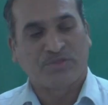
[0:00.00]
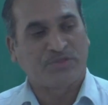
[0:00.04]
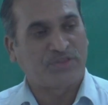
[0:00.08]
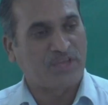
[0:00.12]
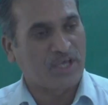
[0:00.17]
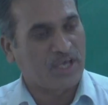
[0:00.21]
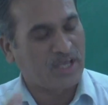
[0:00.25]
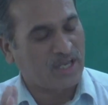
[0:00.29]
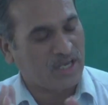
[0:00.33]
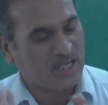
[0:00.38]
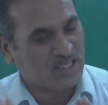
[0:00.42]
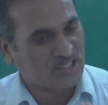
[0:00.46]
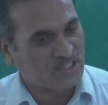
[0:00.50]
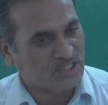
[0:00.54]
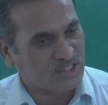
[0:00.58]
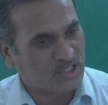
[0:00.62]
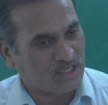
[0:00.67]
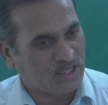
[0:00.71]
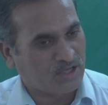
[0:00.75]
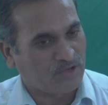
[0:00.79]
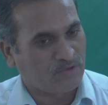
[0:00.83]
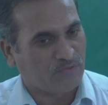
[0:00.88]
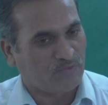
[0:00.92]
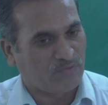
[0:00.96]
there is
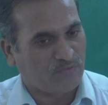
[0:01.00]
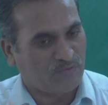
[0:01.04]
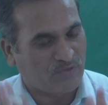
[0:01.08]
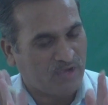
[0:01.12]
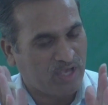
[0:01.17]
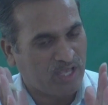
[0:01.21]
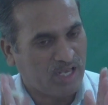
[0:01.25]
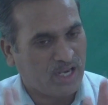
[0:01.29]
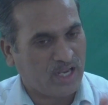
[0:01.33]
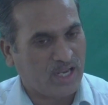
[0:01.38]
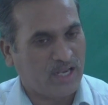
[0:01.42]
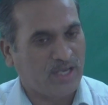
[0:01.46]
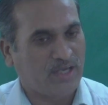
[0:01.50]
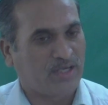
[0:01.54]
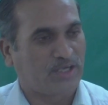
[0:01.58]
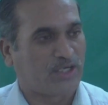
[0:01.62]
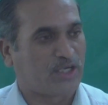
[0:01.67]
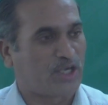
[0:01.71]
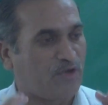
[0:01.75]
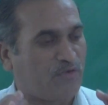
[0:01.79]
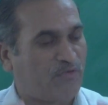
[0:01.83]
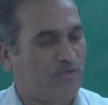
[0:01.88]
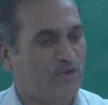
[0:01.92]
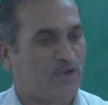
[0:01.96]
a
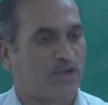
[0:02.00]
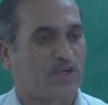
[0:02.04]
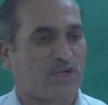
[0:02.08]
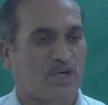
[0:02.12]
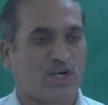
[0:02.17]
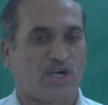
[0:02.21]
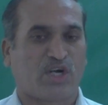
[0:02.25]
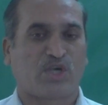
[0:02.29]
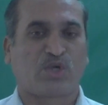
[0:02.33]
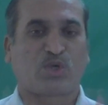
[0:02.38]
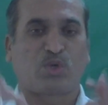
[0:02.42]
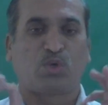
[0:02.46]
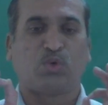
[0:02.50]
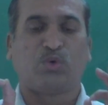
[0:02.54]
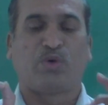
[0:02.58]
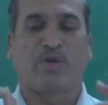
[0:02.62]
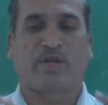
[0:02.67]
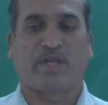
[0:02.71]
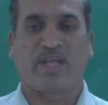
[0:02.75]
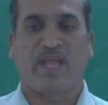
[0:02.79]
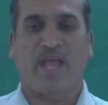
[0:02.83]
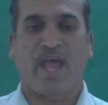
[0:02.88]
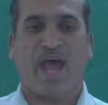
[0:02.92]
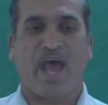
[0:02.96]
very difficult to
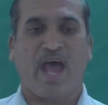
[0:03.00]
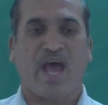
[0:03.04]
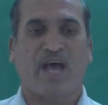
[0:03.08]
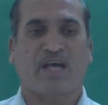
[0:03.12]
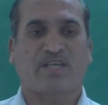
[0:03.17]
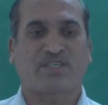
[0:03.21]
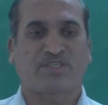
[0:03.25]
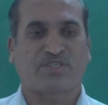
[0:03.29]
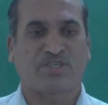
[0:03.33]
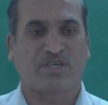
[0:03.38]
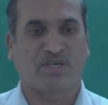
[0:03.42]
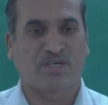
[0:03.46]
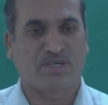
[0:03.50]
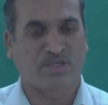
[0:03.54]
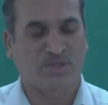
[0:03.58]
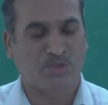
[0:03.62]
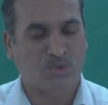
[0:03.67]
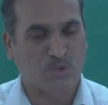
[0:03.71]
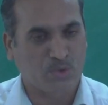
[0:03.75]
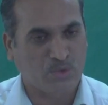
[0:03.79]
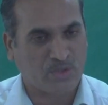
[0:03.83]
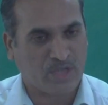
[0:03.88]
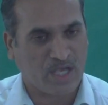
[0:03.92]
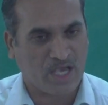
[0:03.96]

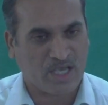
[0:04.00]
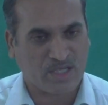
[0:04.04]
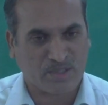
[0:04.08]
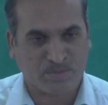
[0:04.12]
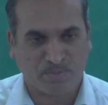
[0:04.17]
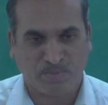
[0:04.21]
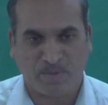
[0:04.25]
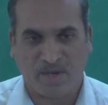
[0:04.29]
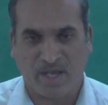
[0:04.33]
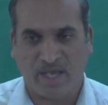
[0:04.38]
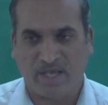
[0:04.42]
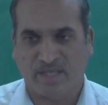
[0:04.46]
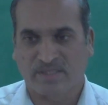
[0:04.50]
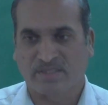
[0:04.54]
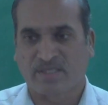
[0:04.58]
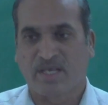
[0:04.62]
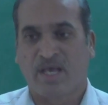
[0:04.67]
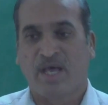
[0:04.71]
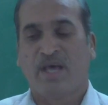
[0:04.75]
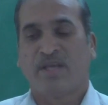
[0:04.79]
reaction to take place.